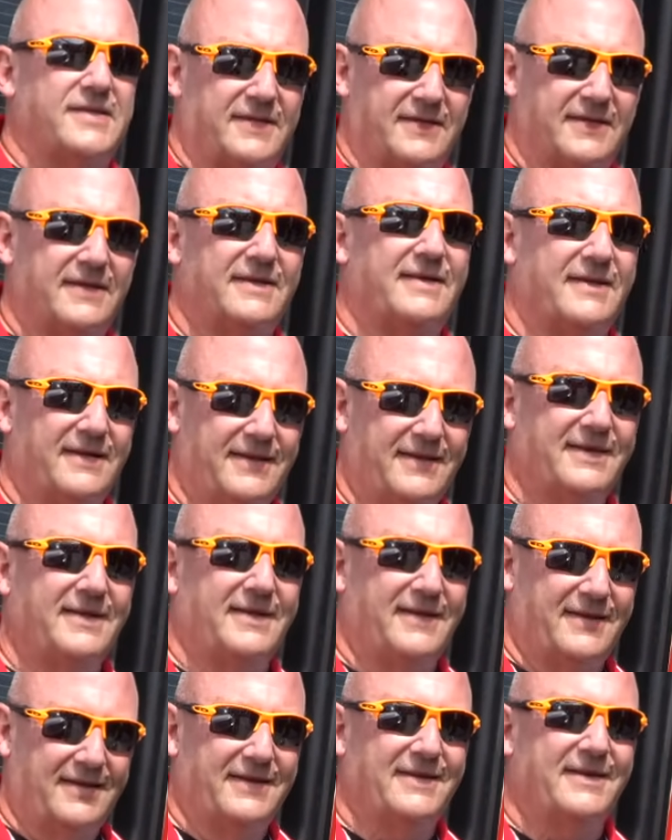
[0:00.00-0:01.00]
up in the
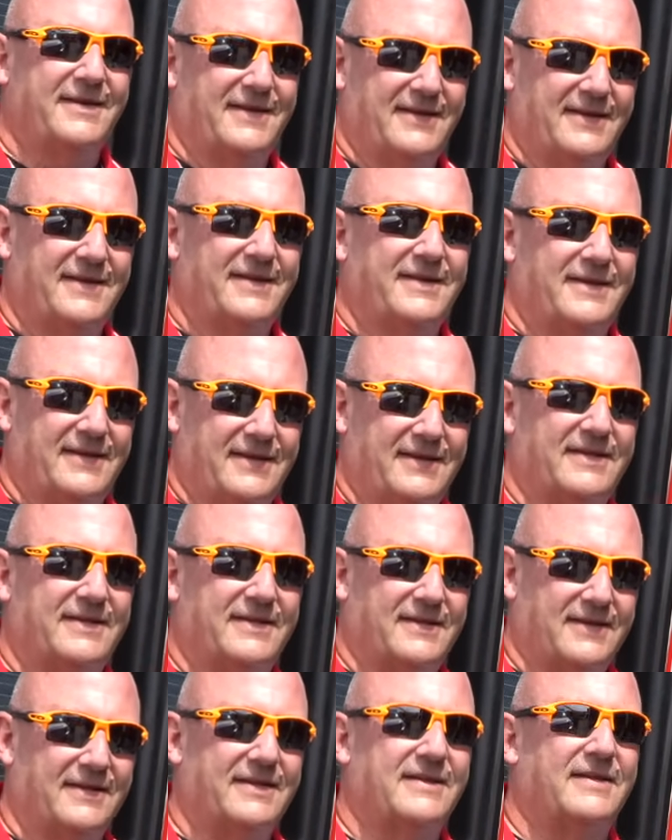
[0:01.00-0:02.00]
front, usually over the
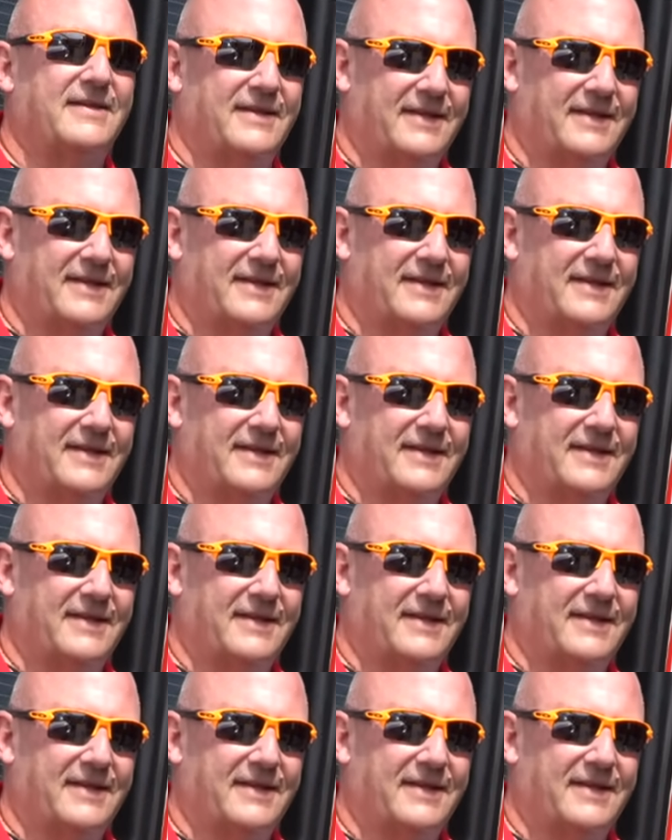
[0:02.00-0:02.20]
cab.